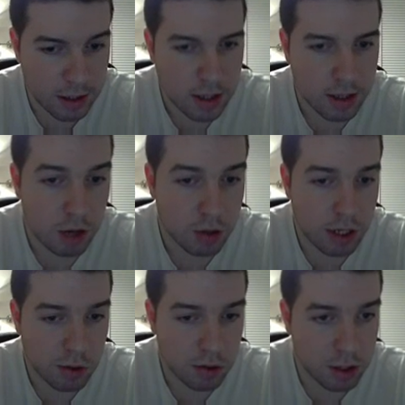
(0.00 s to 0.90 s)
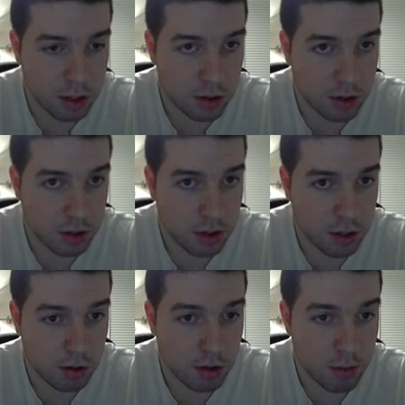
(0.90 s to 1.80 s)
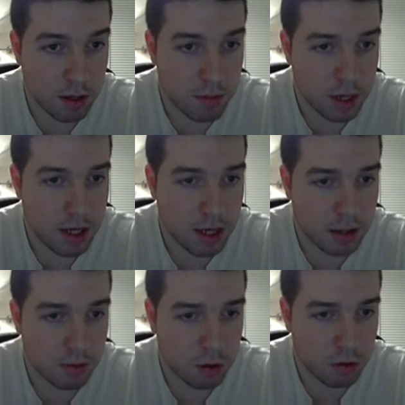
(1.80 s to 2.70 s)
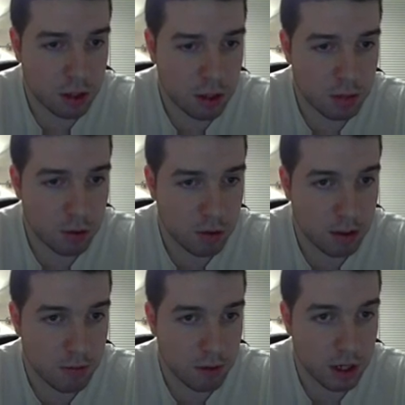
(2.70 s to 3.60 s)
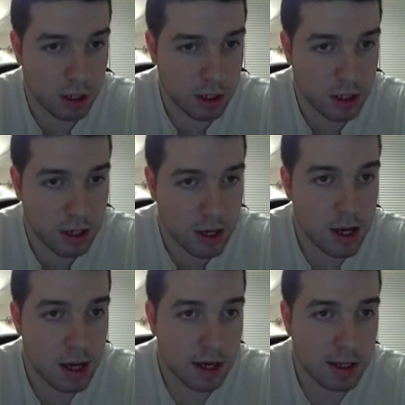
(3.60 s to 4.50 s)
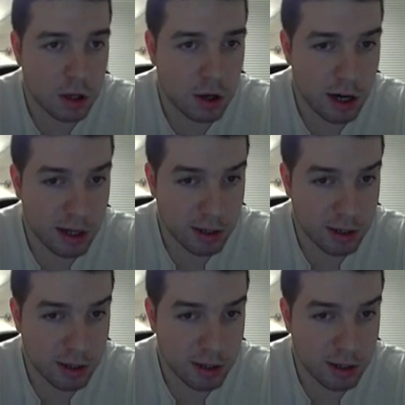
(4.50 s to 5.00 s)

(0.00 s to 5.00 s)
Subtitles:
Now they know that it's gonna be a big hit with all these smokes and flashes and so on.